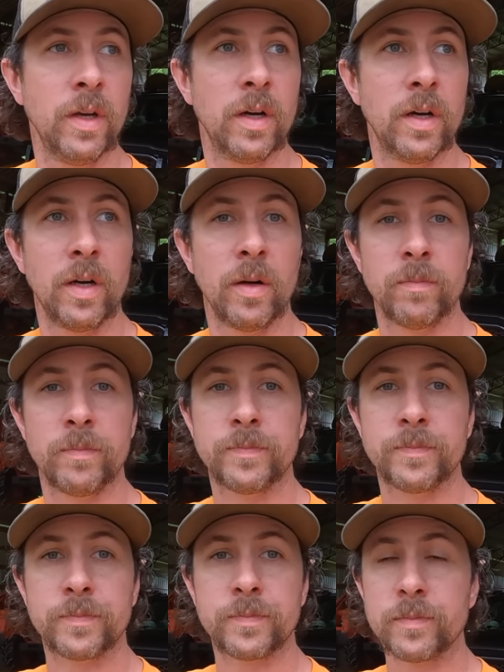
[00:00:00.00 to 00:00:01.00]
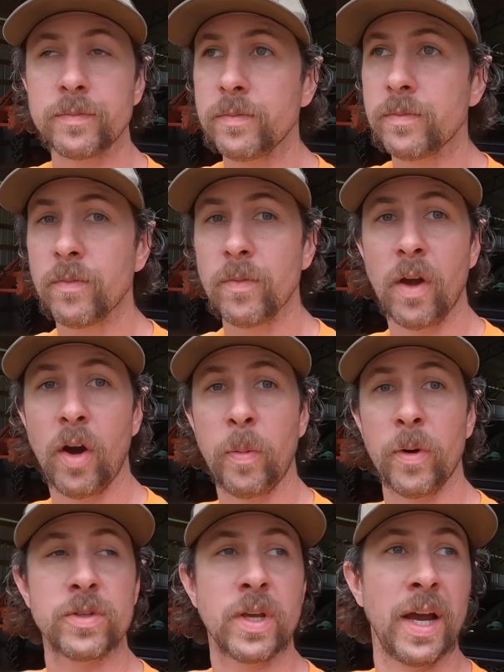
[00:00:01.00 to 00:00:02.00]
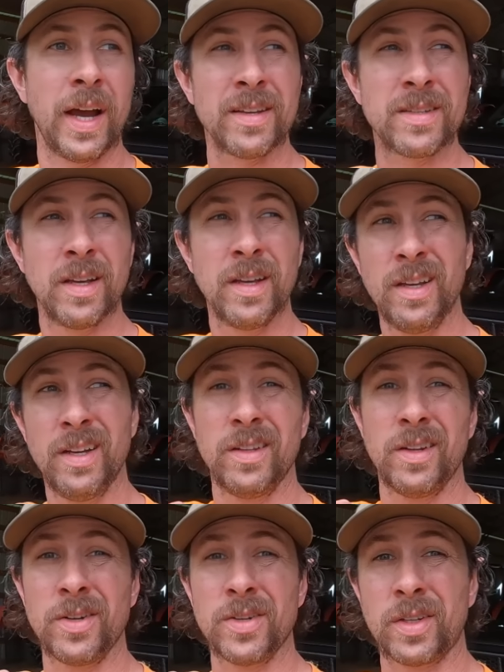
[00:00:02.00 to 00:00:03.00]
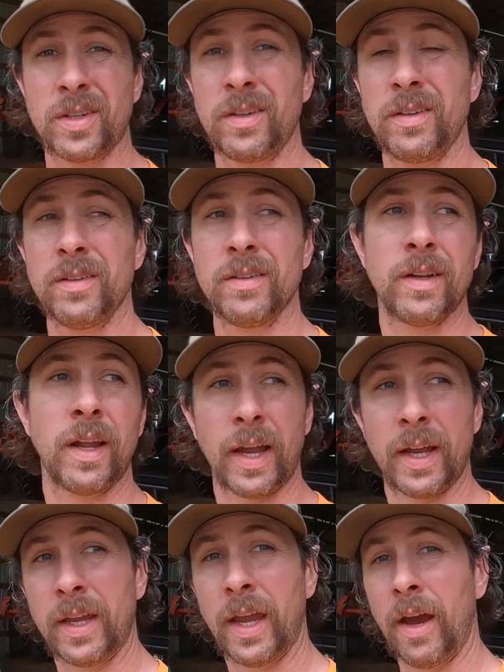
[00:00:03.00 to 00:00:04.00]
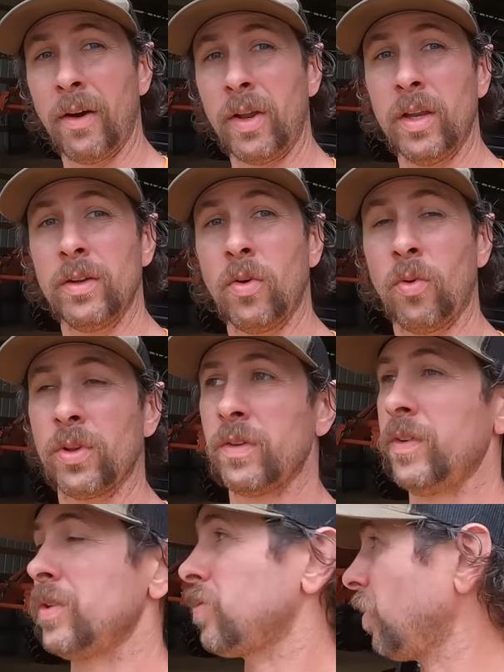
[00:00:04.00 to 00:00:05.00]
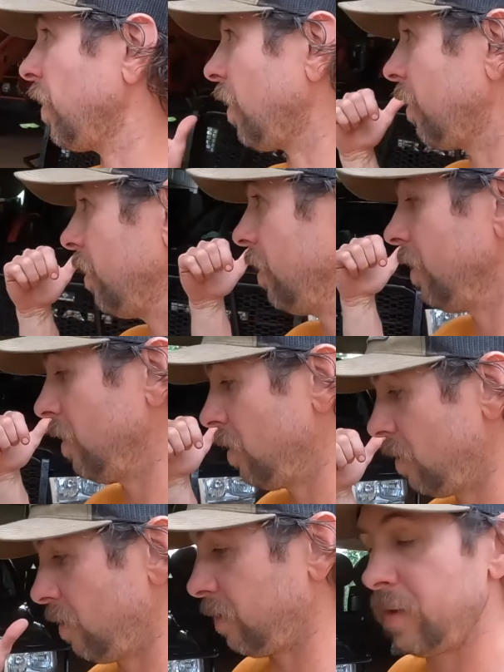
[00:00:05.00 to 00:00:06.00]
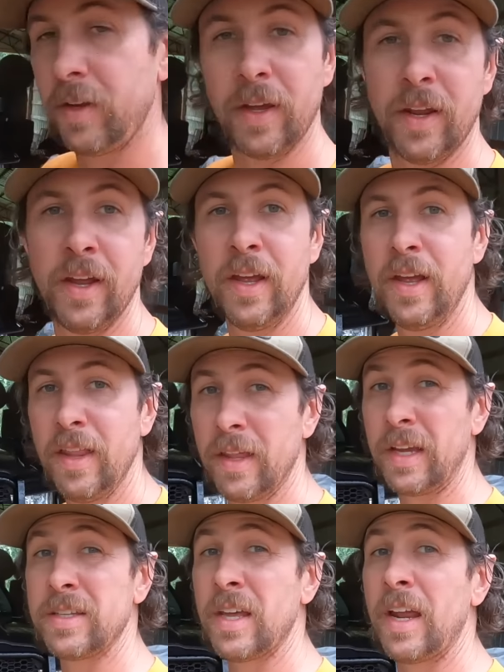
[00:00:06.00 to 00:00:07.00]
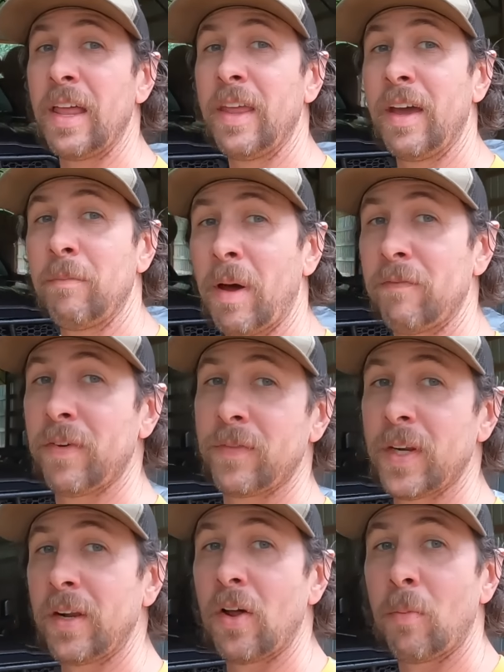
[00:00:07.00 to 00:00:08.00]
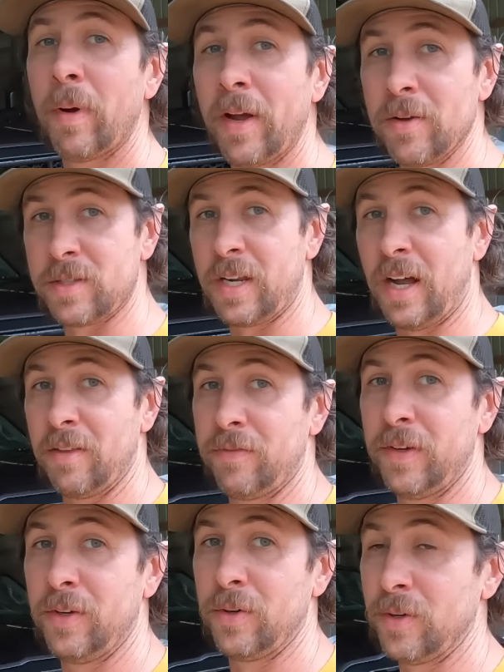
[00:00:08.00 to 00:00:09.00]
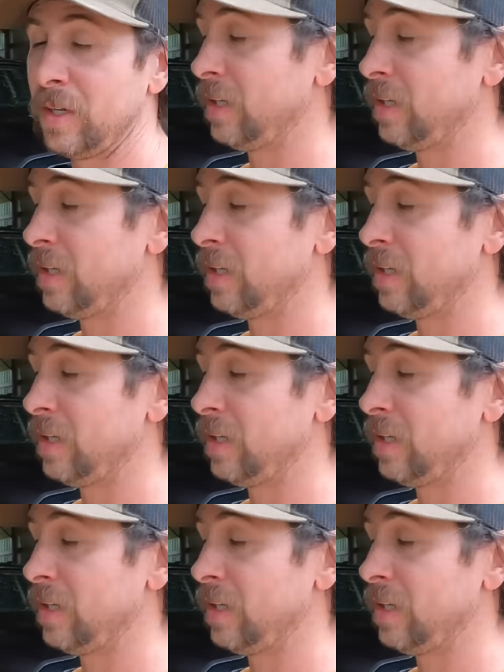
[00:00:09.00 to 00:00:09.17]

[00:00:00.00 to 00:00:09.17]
Hope those guys, they're just like a county north of us where I think he said they had about 1,500 bales to get out of the field.